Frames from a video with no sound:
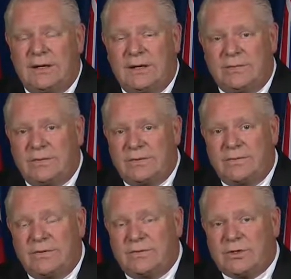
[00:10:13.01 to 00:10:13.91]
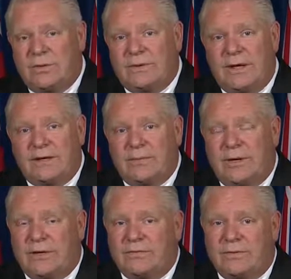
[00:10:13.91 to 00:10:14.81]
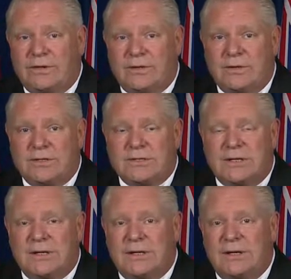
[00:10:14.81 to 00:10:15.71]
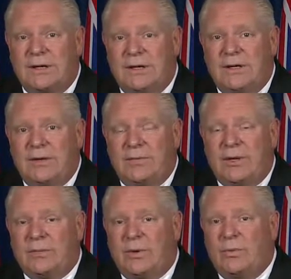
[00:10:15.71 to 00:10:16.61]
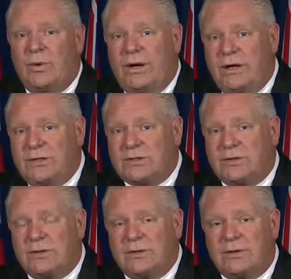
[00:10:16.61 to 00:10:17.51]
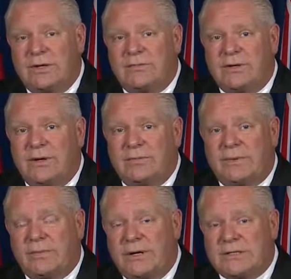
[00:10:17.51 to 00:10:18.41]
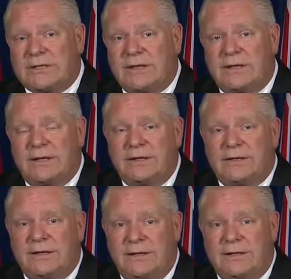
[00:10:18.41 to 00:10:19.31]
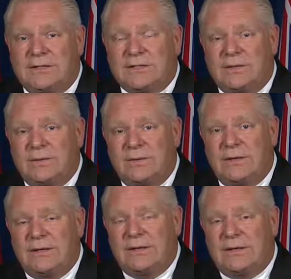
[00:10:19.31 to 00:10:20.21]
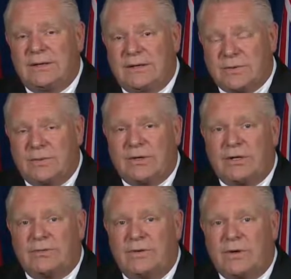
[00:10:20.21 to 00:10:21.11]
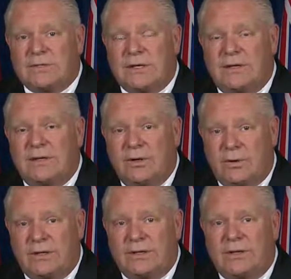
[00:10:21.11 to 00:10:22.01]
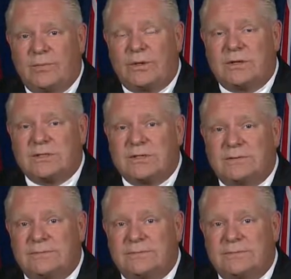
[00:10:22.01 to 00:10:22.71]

And we've, we've shown that no matter if we're increasing uh, minimum wage or, or, giving them the rates that they, they need. So that's what we're going to focus on the lower income workers.